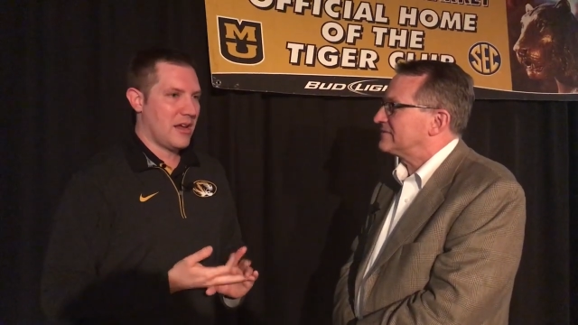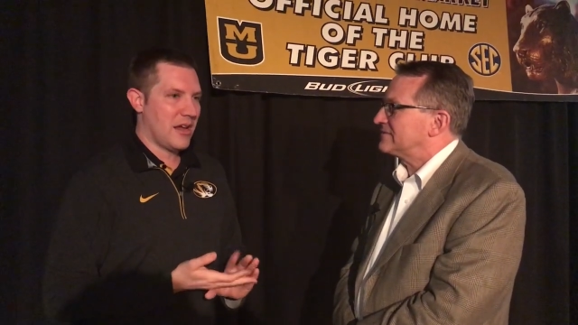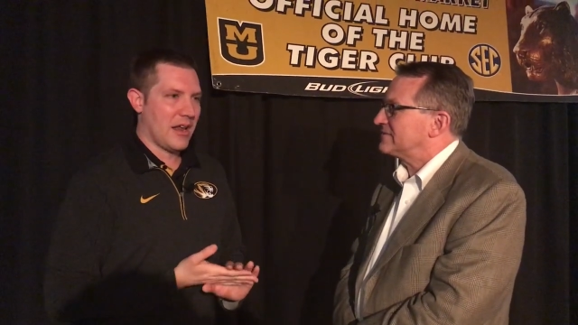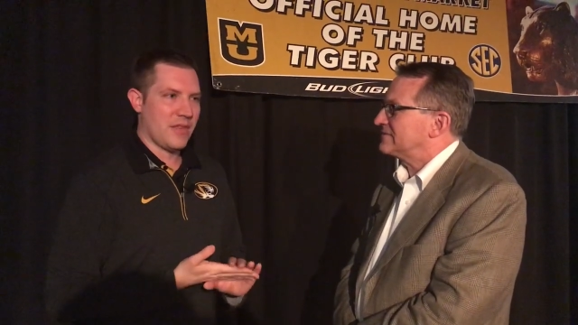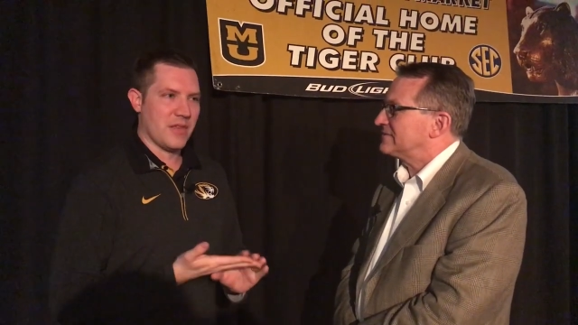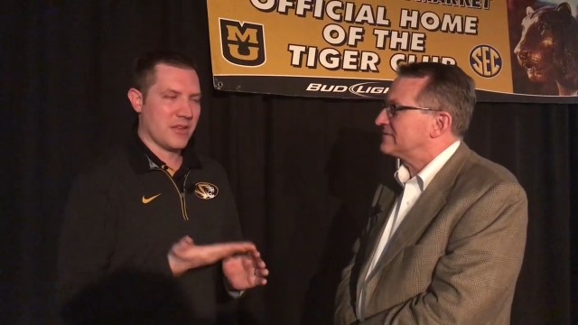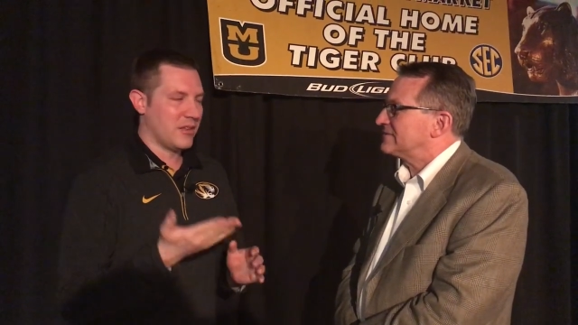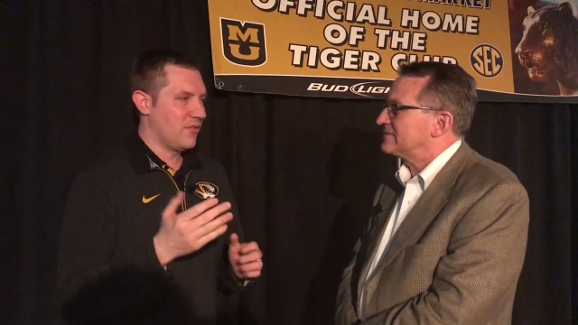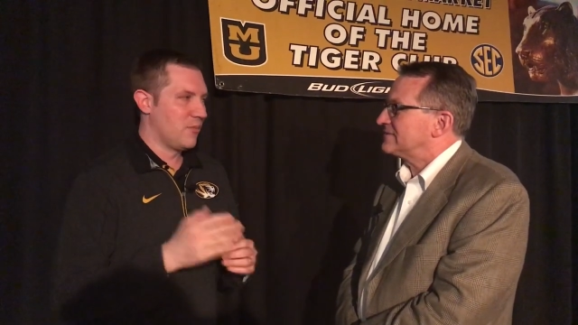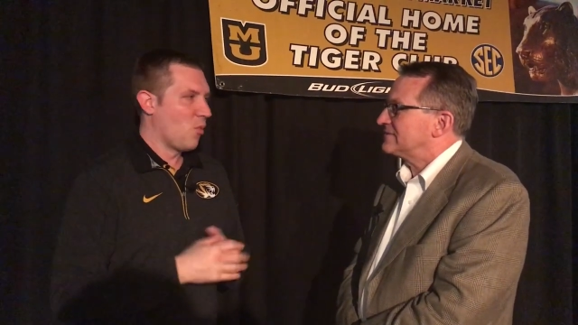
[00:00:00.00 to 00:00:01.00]
Speaker 1: and I think
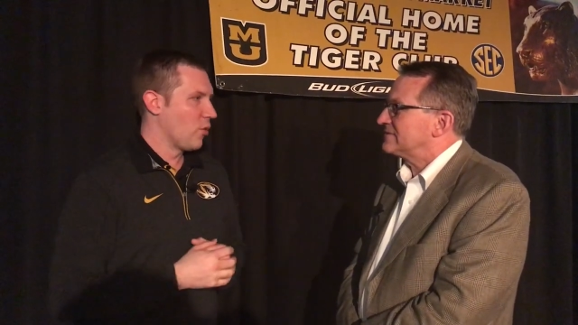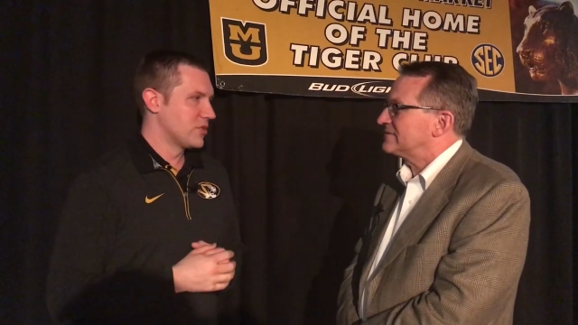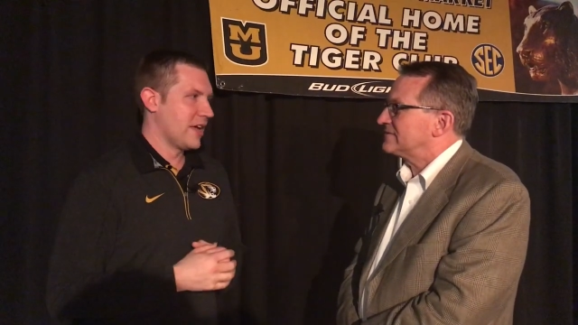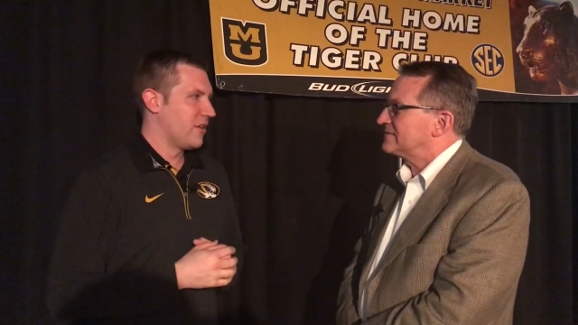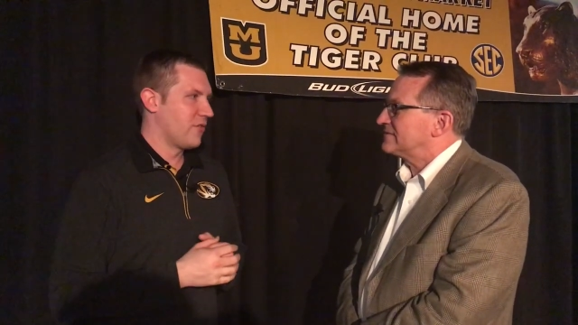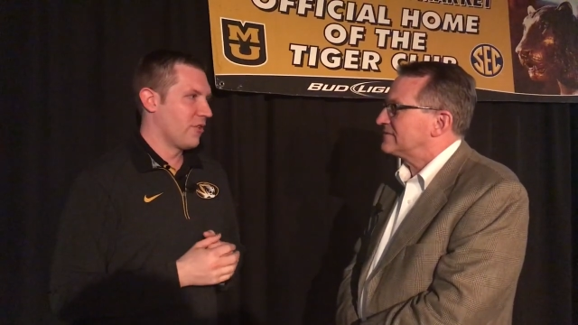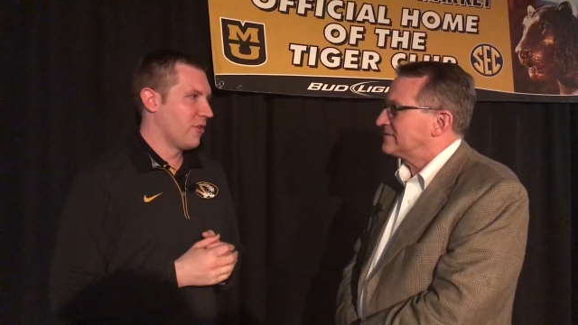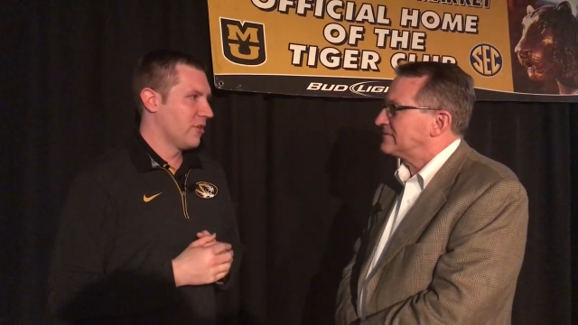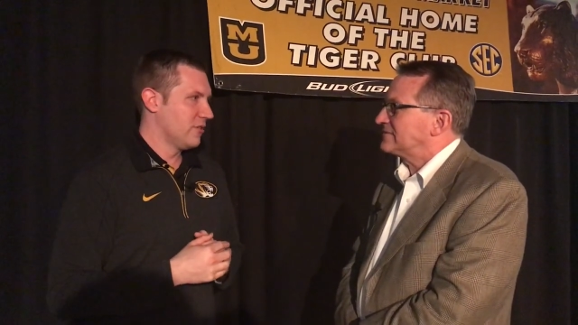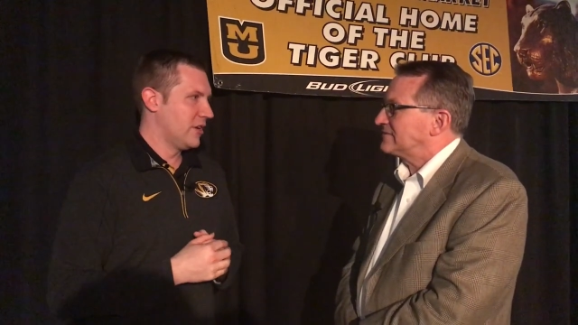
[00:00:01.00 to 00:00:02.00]
even more is ahead for
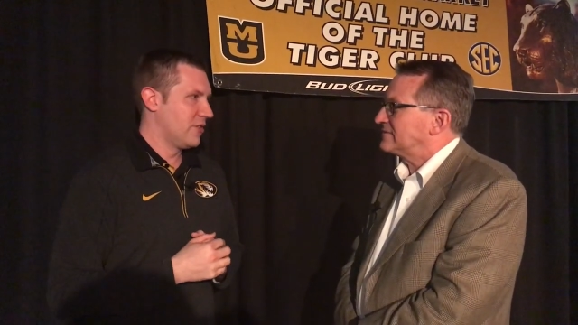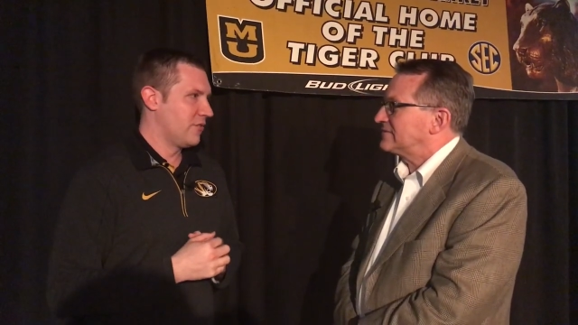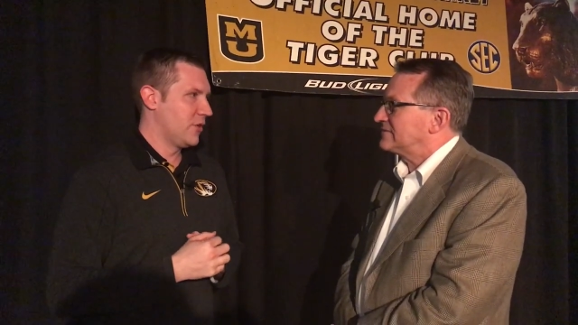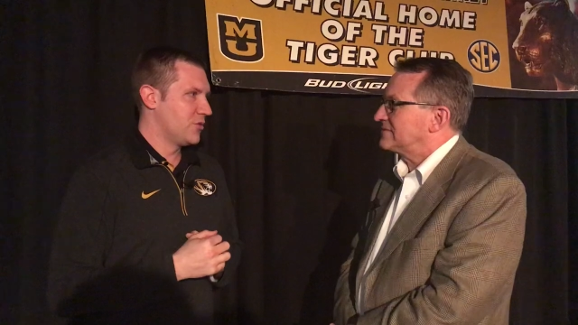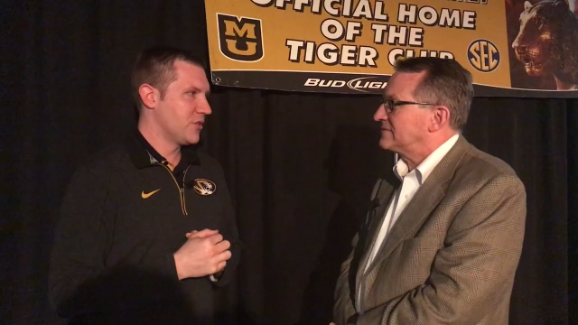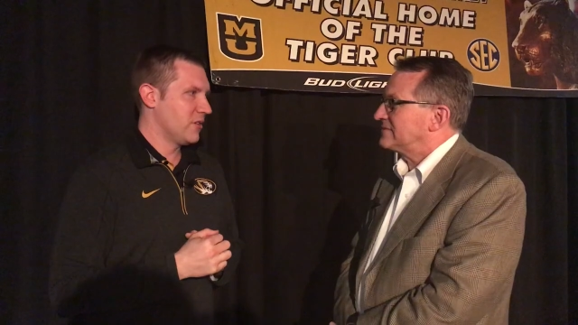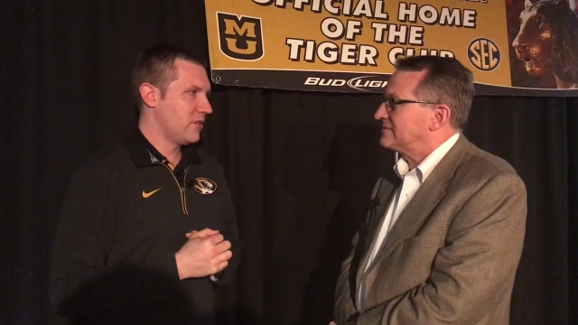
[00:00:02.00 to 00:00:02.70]
her in the future.